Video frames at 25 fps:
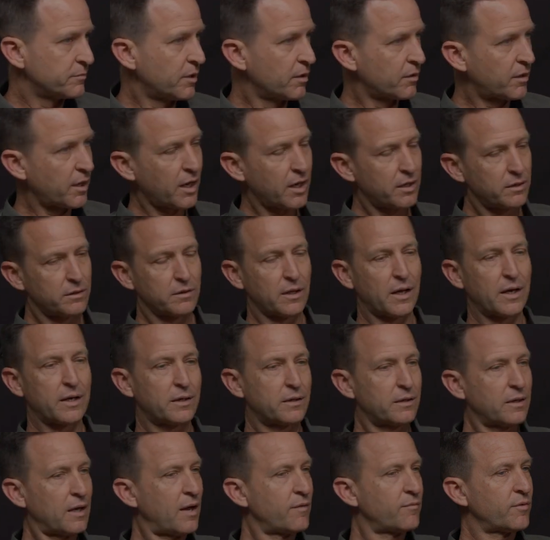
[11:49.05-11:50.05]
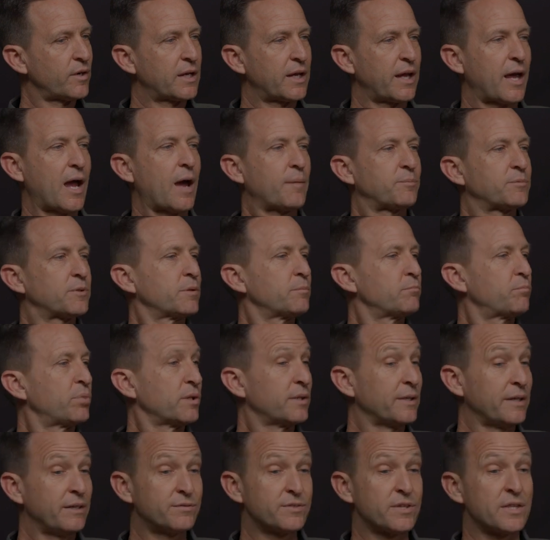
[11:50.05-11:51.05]
Okay, like every captain
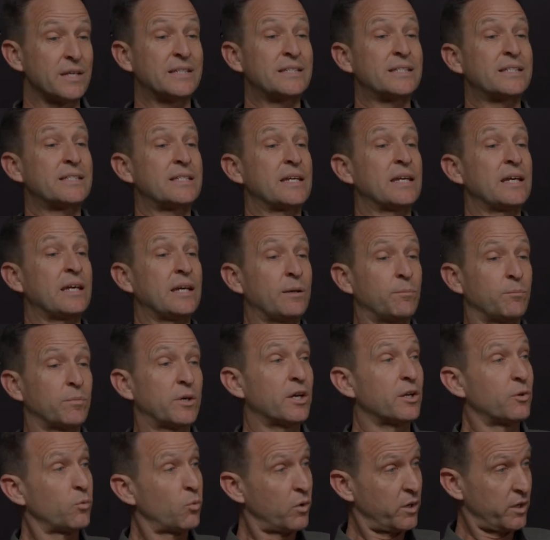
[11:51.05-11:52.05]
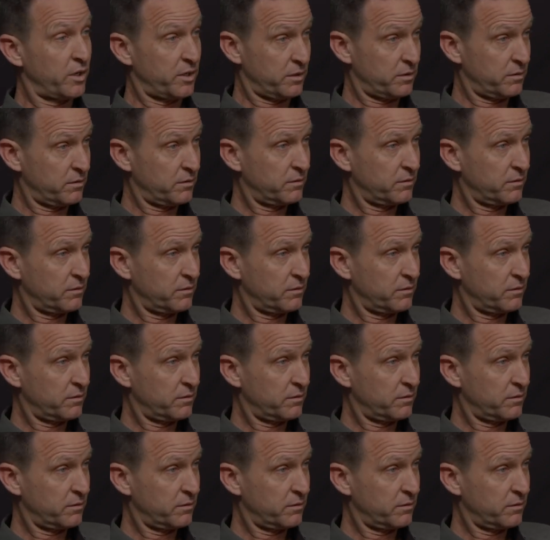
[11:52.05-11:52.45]
believes the team can win.